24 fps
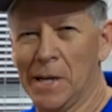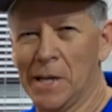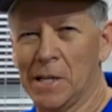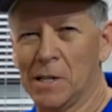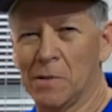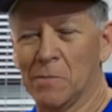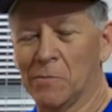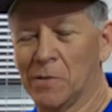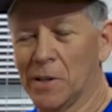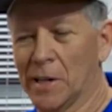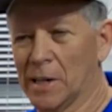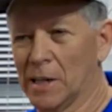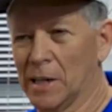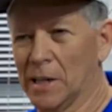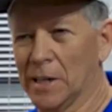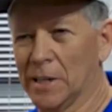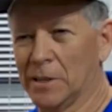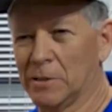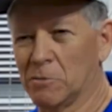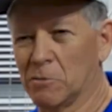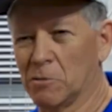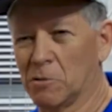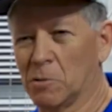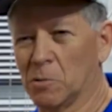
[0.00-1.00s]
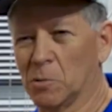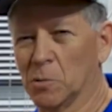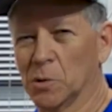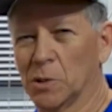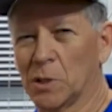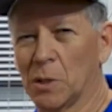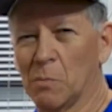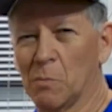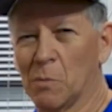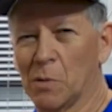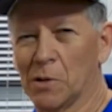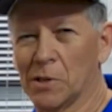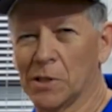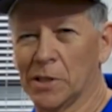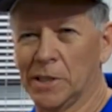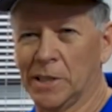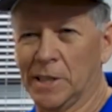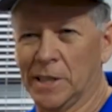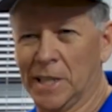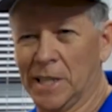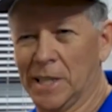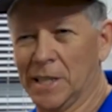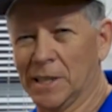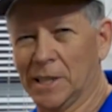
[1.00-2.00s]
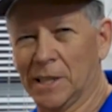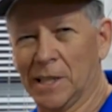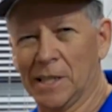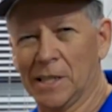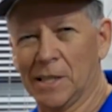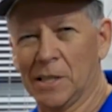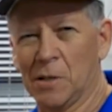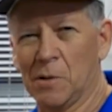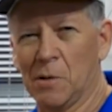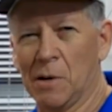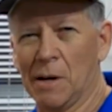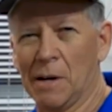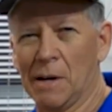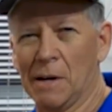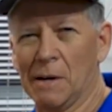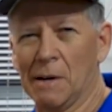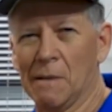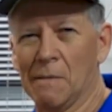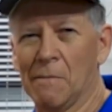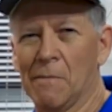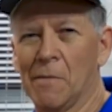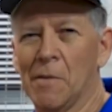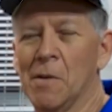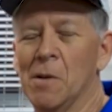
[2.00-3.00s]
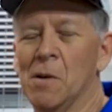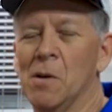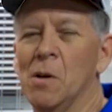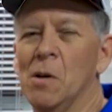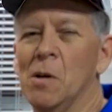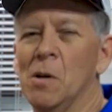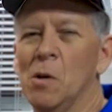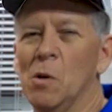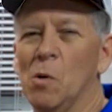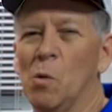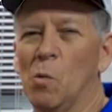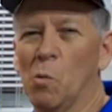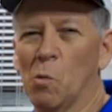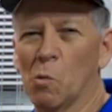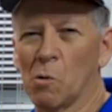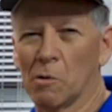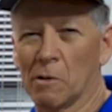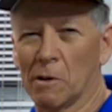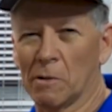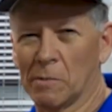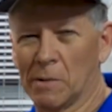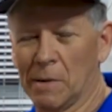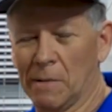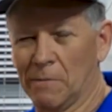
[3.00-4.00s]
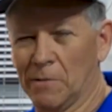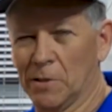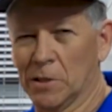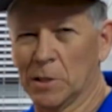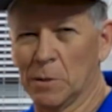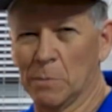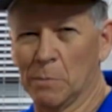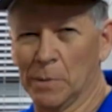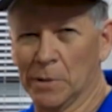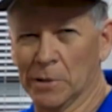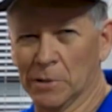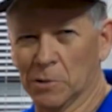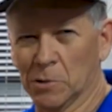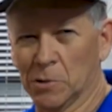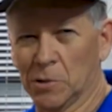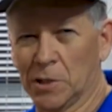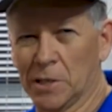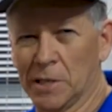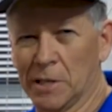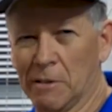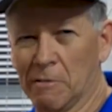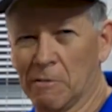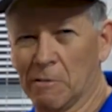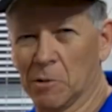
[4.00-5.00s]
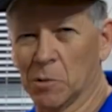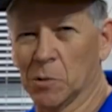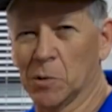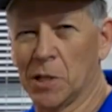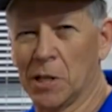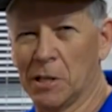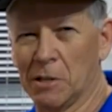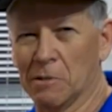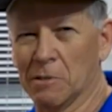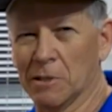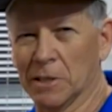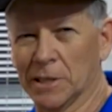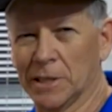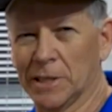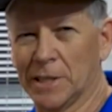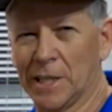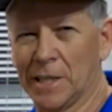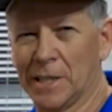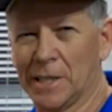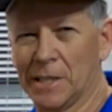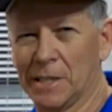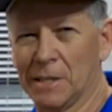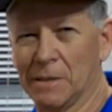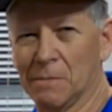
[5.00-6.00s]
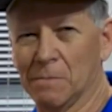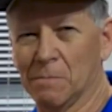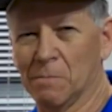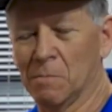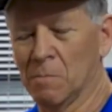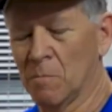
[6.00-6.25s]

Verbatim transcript: you've got electrical somewhere that you didn't think you have, or I'll give you some other scenarios here in a second.